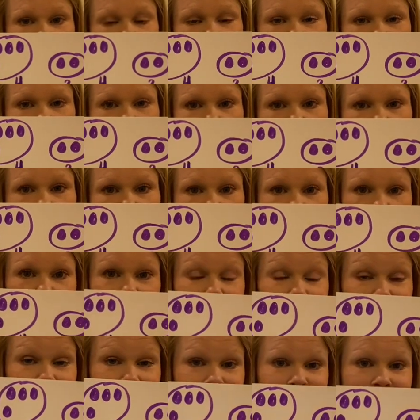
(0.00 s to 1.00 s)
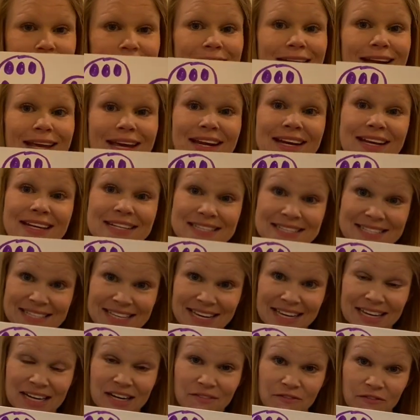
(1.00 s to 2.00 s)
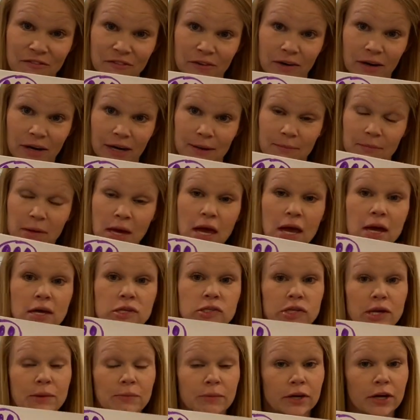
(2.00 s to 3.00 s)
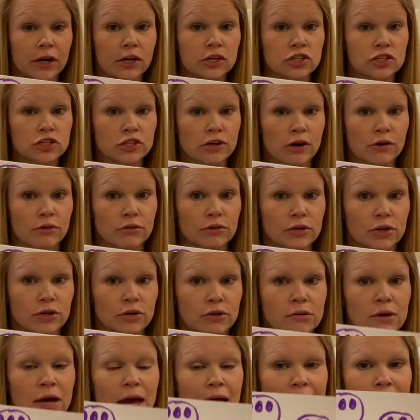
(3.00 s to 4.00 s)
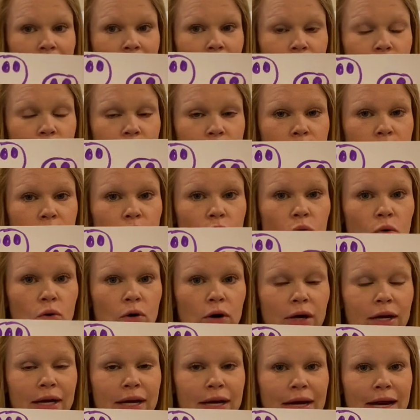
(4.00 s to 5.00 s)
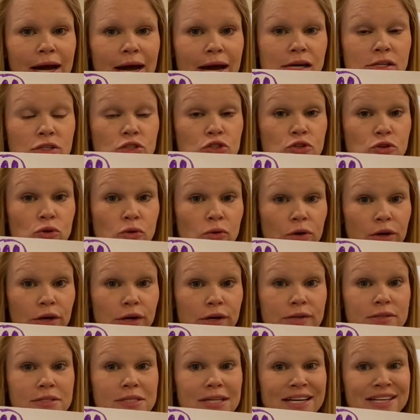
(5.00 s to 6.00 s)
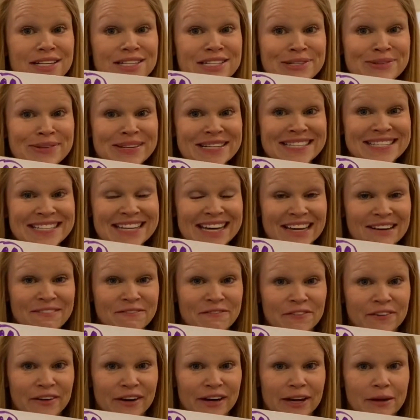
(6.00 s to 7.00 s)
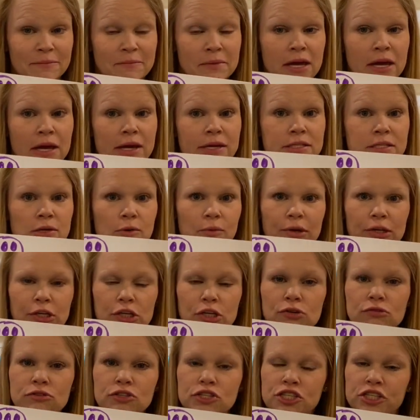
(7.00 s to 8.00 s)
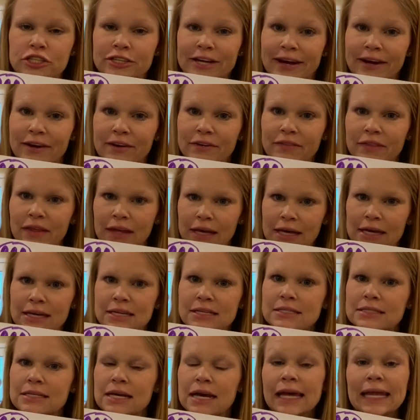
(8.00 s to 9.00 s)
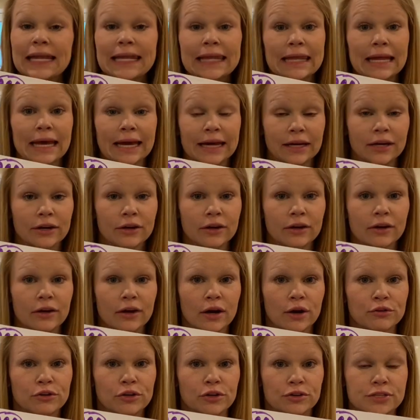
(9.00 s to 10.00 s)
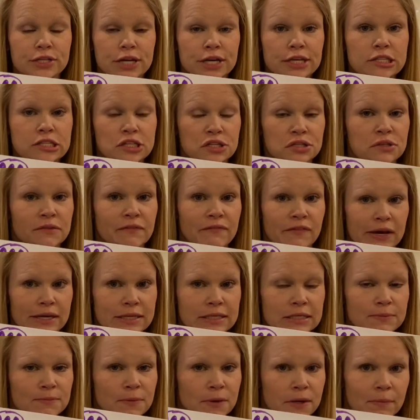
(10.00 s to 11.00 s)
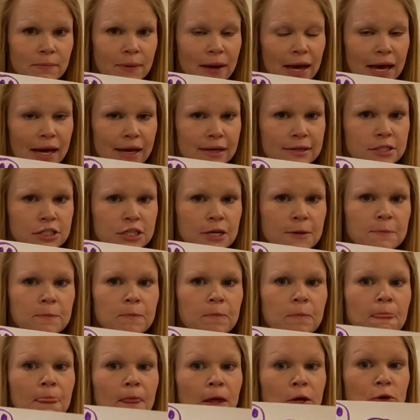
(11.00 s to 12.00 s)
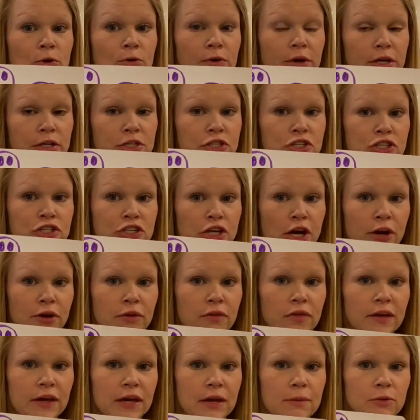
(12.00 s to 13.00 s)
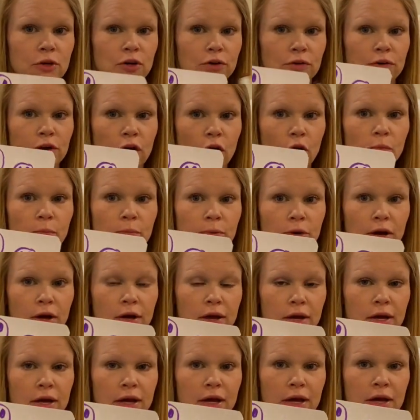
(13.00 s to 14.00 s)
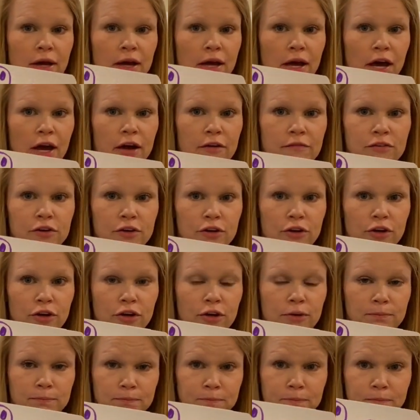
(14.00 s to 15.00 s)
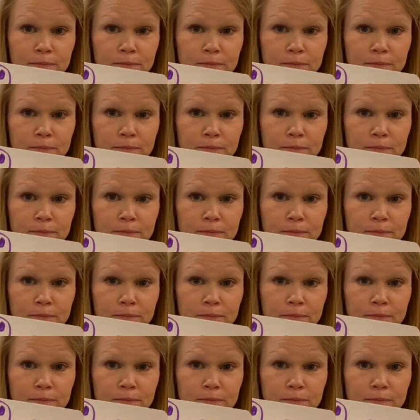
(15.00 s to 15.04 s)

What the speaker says: could have organized it in a tin frame. So I'm going to show you how you can organize yours into a tin frame. So when you share this later on your teacher's Facebook page, you can show them your notebook of your